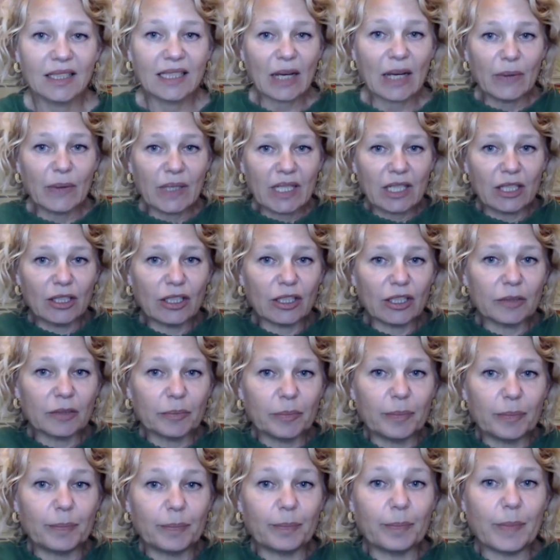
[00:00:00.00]
Now we can look
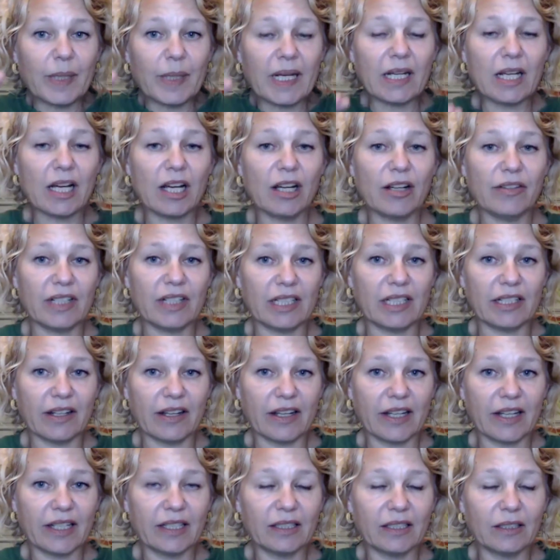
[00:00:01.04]
below the
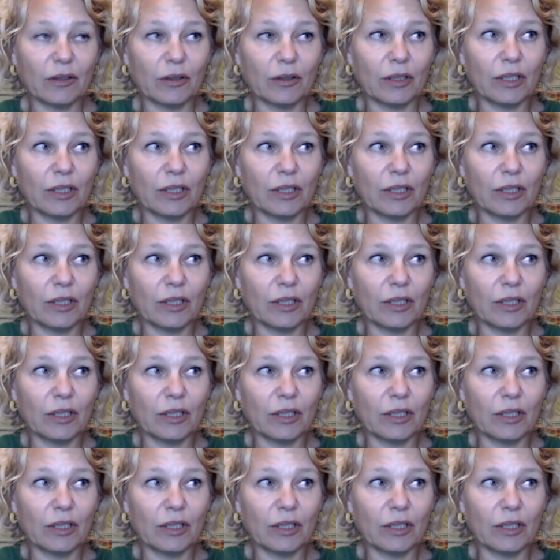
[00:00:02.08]
line